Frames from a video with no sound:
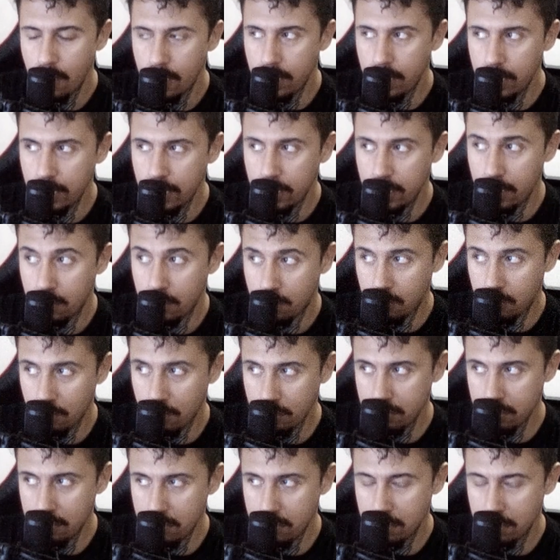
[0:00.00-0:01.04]

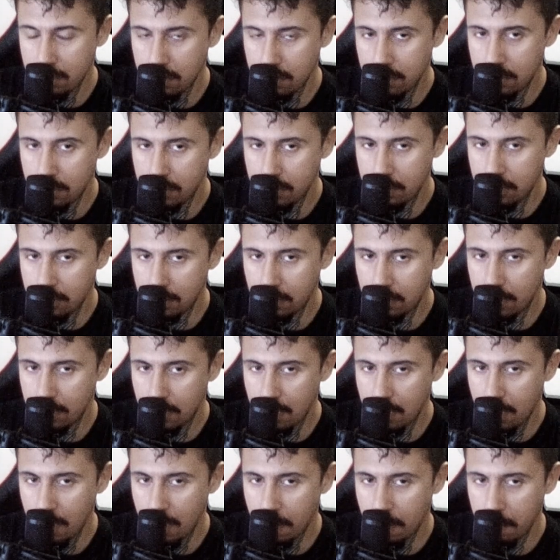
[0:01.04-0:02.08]
equals
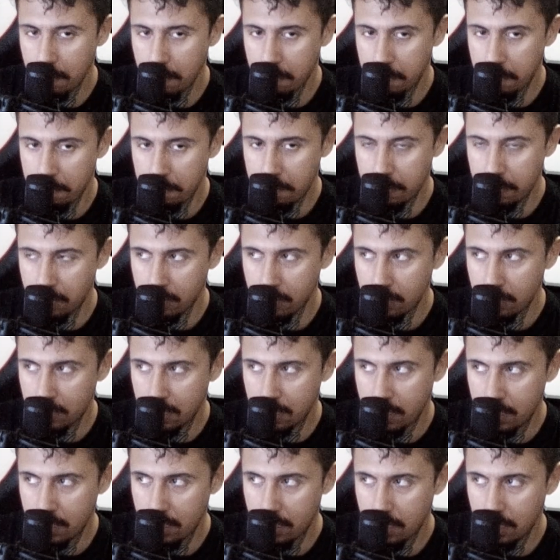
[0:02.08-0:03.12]

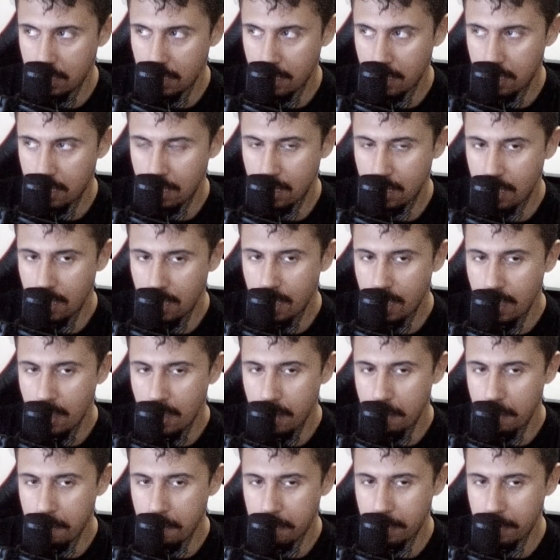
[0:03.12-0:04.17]
book
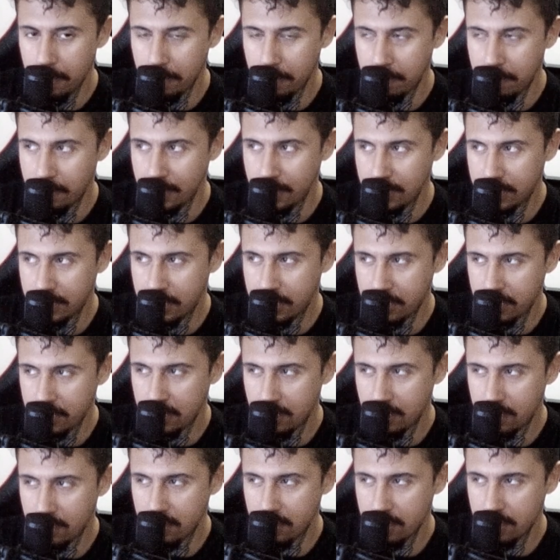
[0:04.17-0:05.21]

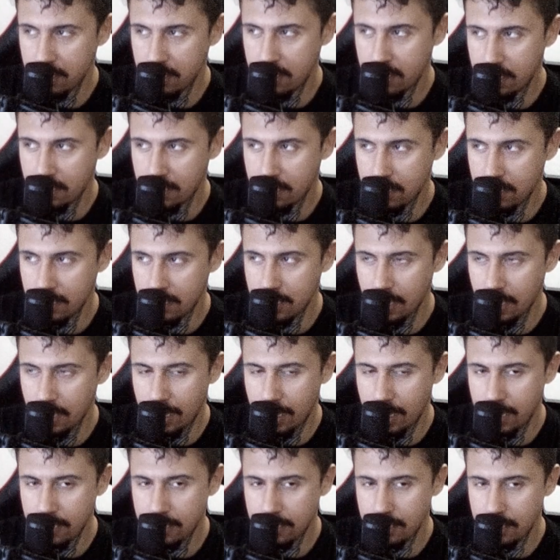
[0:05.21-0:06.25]
publishers
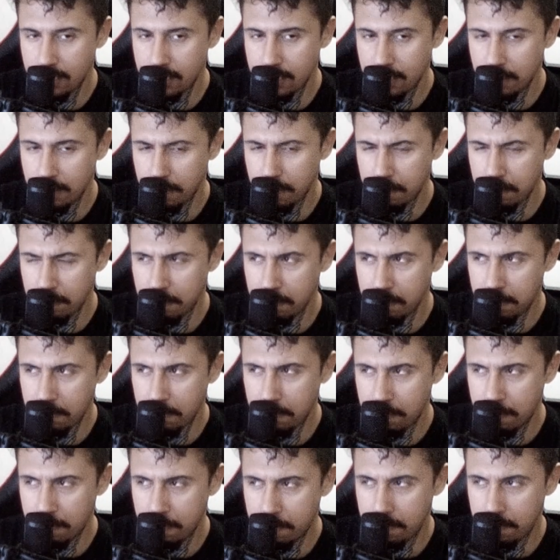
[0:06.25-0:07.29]
dot
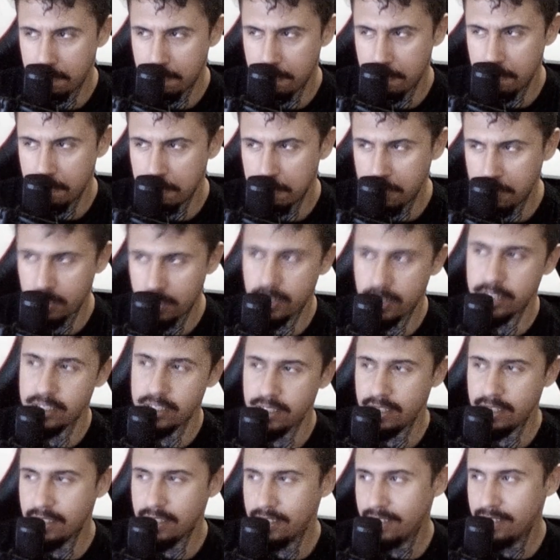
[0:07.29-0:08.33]
book
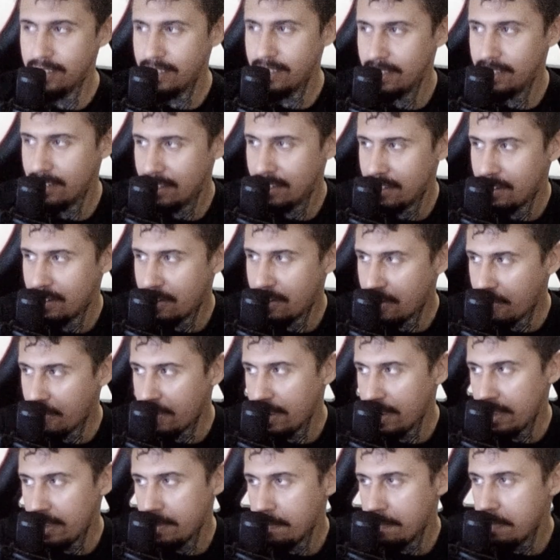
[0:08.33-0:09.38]
ID. All
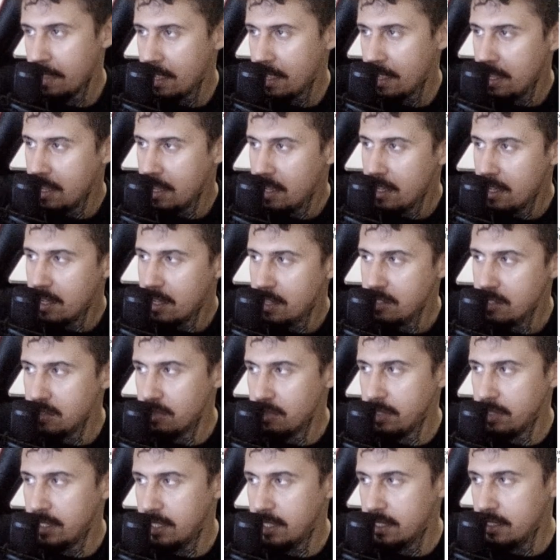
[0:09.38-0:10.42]
right. So
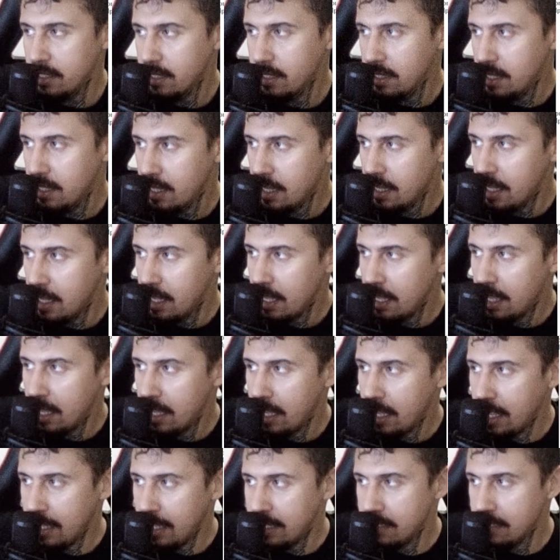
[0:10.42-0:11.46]
here
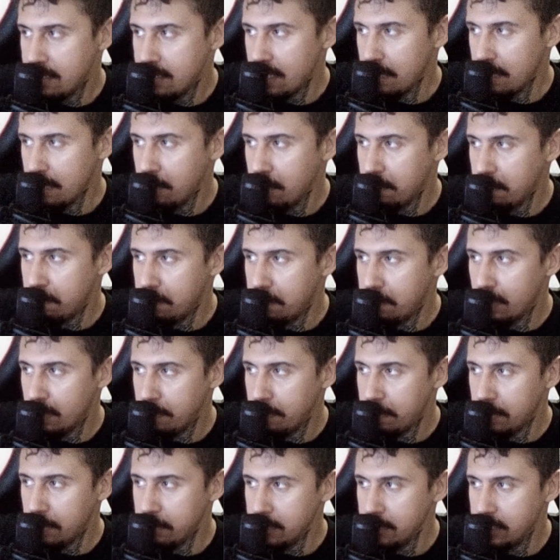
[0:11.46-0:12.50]
in the table book
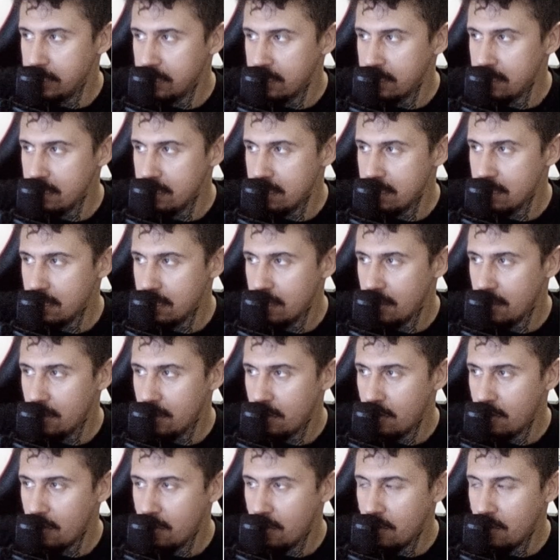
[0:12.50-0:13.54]
publishers,
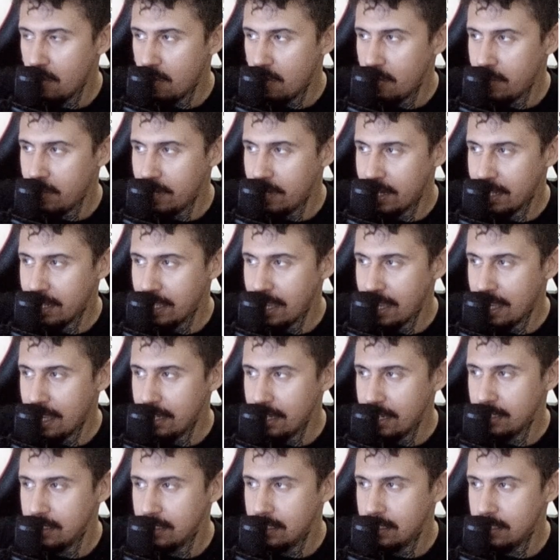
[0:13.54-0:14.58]
we are
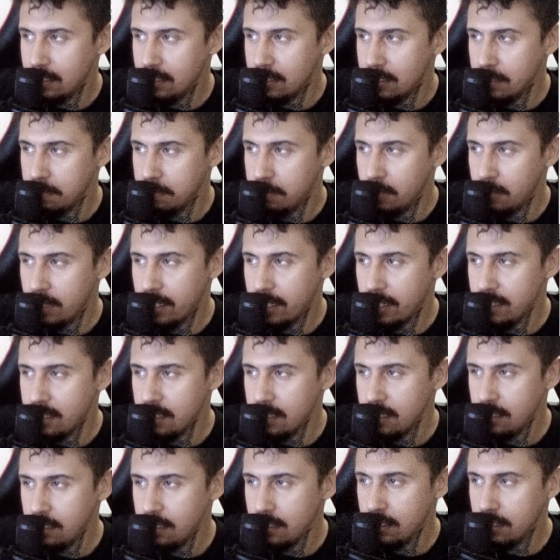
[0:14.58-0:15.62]
getting the book ID,